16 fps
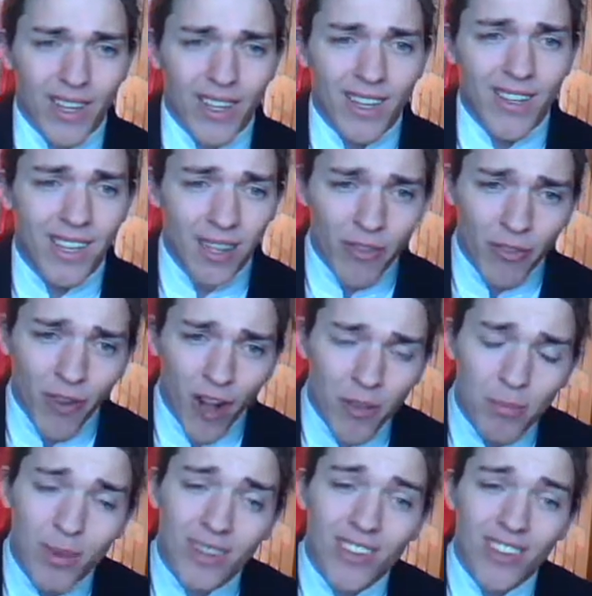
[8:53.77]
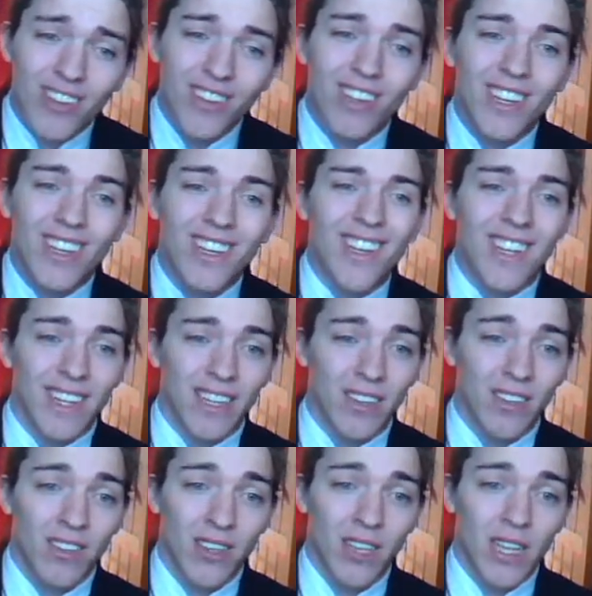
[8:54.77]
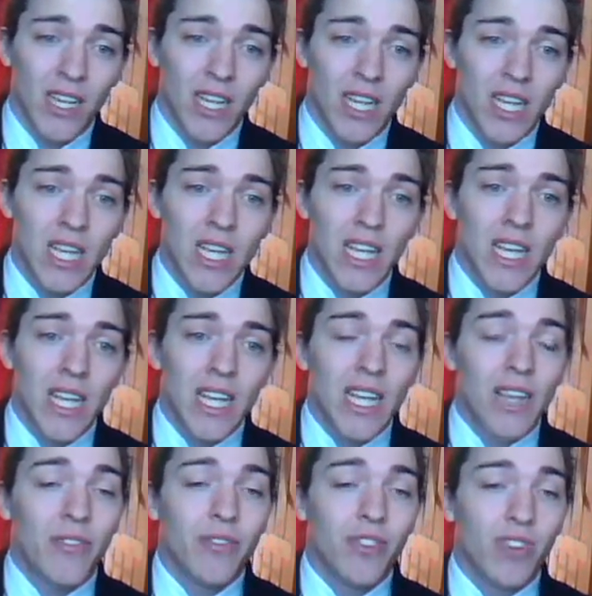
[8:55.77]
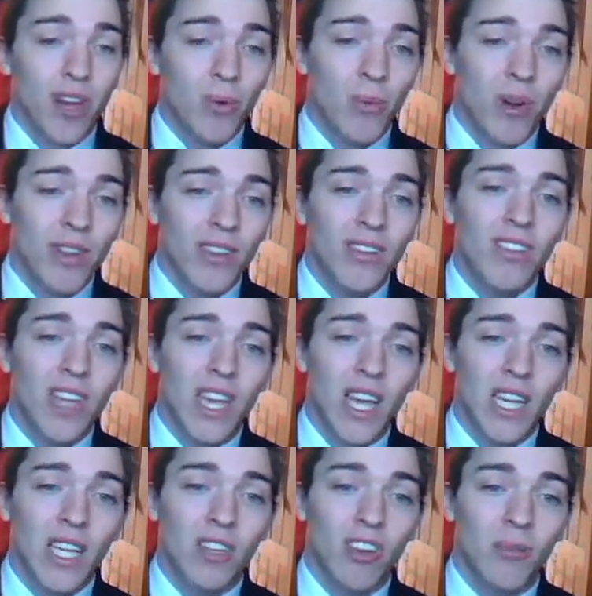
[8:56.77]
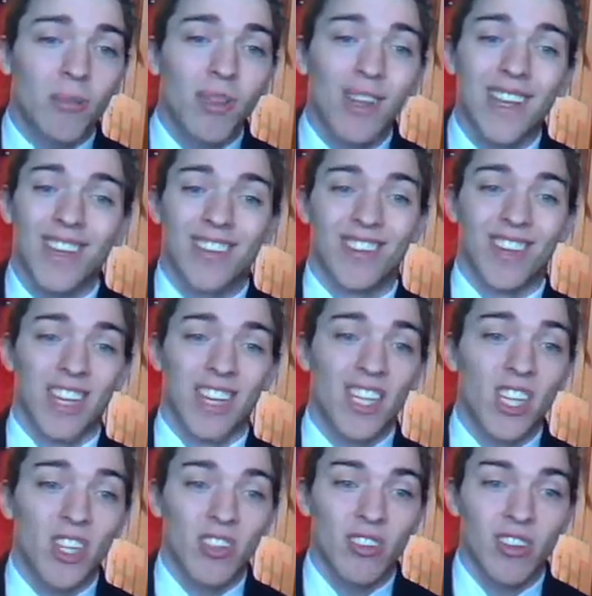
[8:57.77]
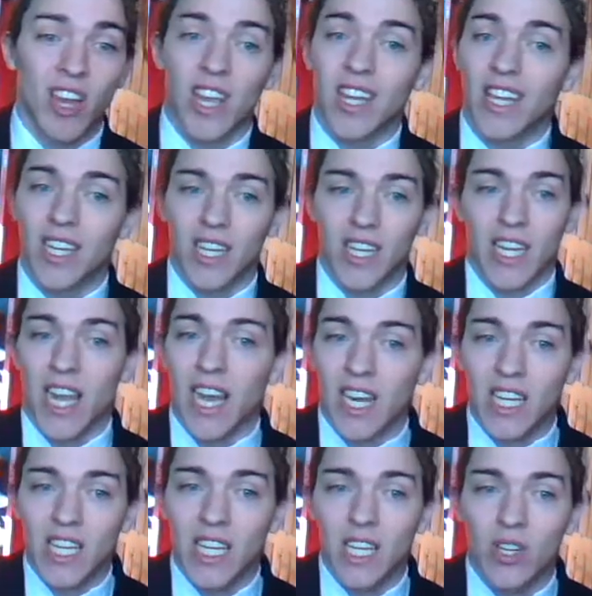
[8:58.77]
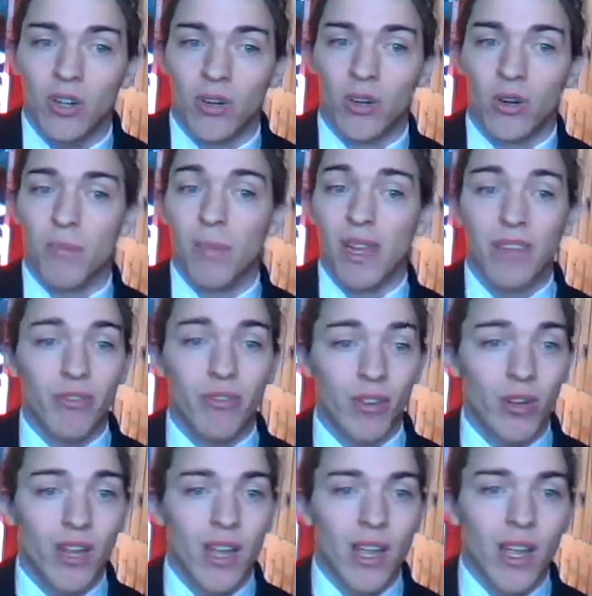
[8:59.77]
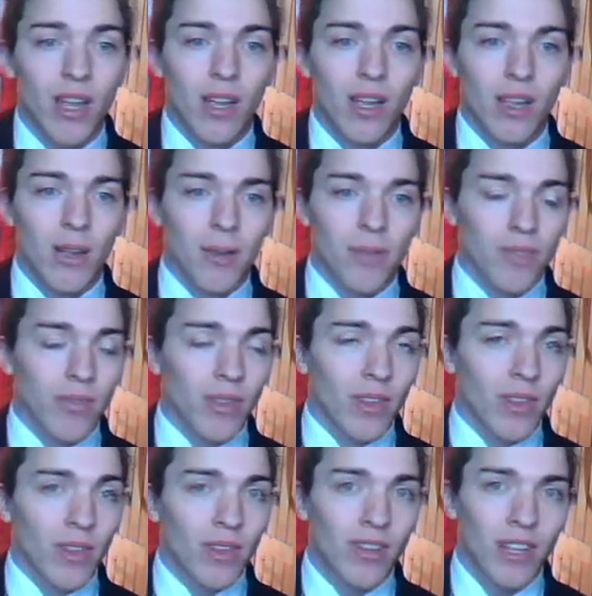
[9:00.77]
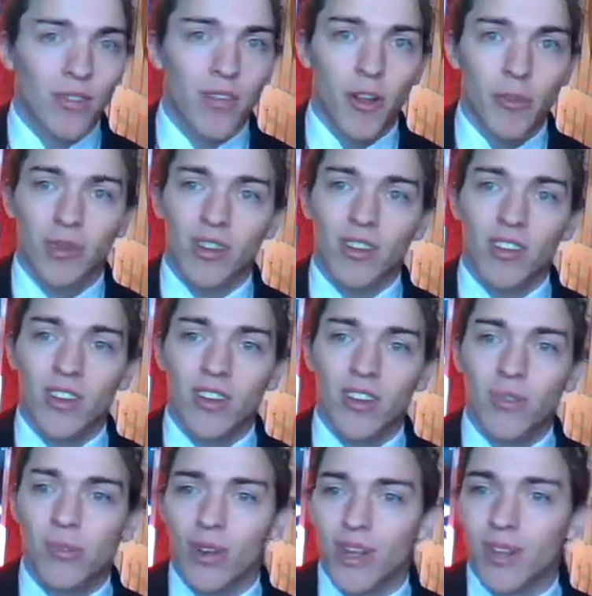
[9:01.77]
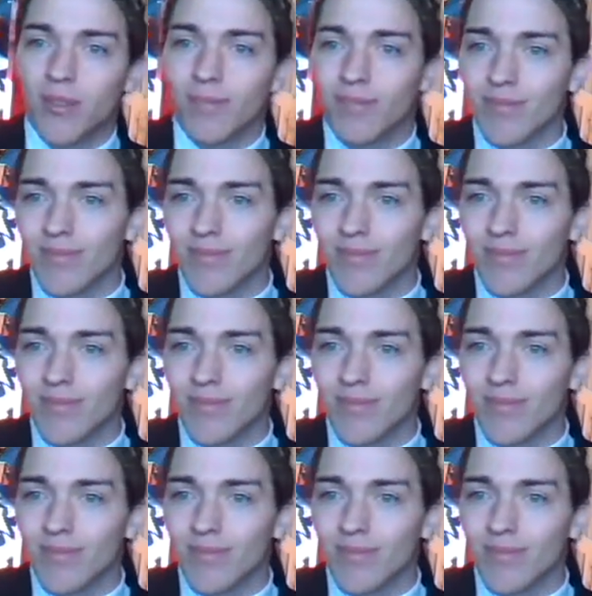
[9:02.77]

The default position is, if someone says something exists, like a Yeti or Bigfoot, the default position is, well,